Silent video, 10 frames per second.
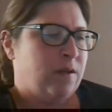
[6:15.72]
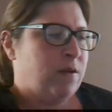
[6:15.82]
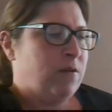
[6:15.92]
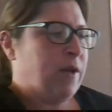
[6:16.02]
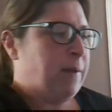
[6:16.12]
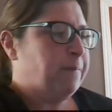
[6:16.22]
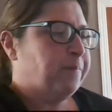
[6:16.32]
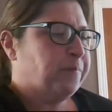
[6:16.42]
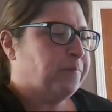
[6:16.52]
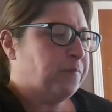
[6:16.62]
Okay.
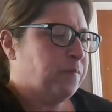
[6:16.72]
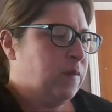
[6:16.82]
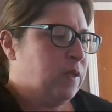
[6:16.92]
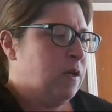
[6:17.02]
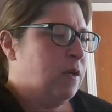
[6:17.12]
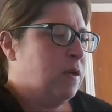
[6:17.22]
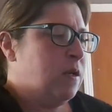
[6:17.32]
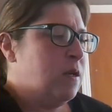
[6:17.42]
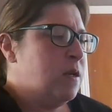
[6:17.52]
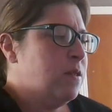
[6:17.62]

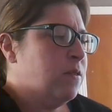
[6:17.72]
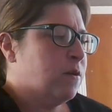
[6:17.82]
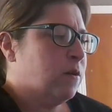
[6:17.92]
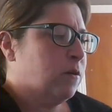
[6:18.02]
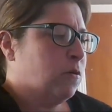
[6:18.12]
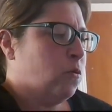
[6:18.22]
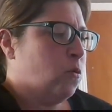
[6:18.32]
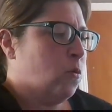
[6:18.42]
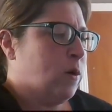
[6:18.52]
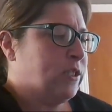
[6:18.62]
Another
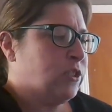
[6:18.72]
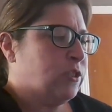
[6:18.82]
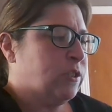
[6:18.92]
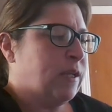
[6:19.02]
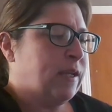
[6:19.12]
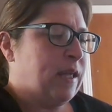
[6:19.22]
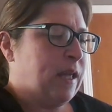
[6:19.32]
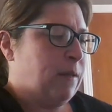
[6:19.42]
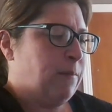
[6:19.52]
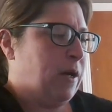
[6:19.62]
question that
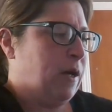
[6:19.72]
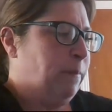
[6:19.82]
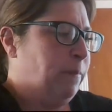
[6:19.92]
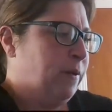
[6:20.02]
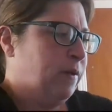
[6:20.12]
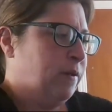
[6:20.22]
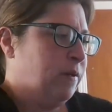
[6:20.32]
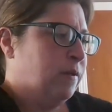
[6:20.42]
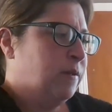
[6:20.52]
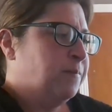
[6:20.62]
came up
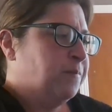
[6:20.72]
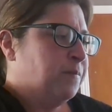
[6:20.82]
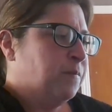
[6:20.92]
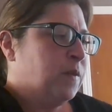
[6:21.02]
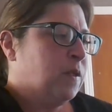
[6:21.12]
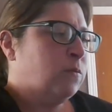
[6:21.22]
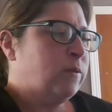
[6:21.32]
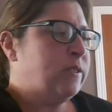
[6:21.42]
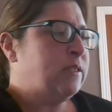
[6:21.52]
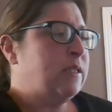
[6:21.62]

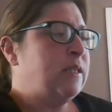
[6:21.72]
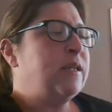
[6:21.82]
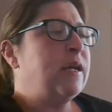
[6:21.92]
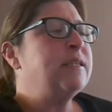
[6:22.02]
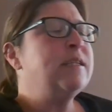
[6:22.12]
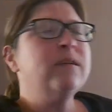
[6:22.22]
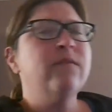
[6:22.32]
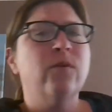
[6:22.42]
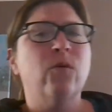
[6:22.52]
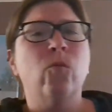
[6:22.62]
was the idea
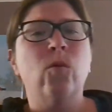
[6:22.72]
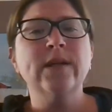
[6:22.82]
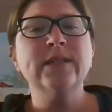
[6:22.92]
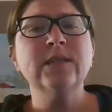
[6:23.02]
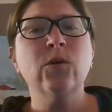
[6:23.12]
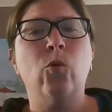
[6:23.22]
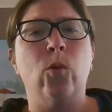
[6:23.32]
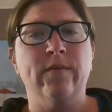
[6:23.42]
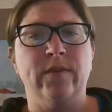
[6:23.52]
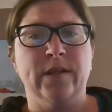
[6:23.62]
of what is
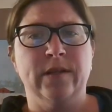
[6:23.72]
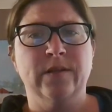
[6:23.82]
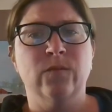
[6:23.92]
equivalent?